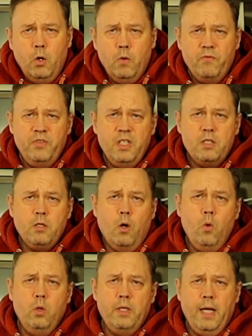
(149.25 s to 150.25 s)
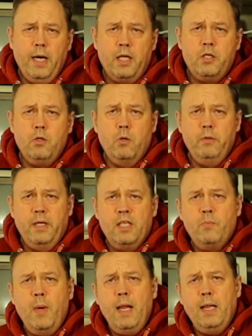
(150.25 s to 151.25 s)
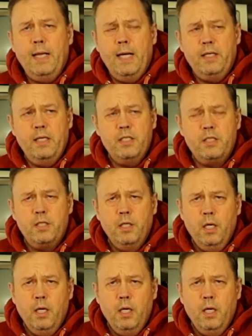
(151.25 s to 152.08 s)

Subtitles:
of this old electronic smell, that is